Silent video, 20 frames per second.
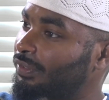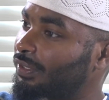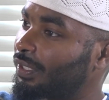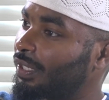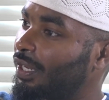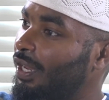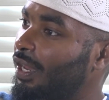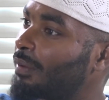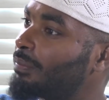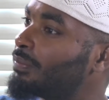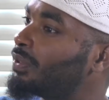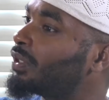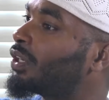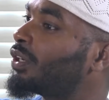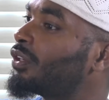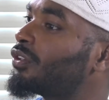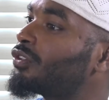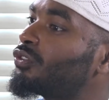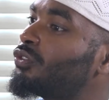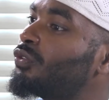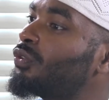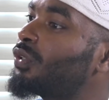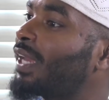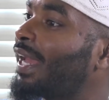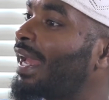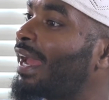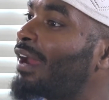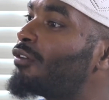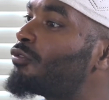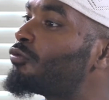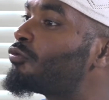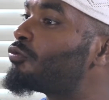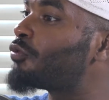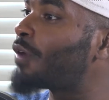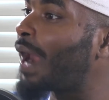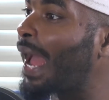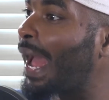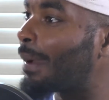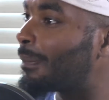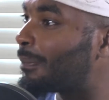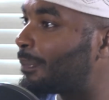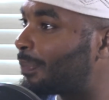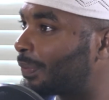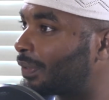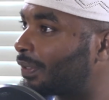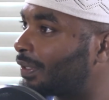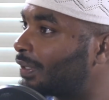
Okay. Because you can't wrap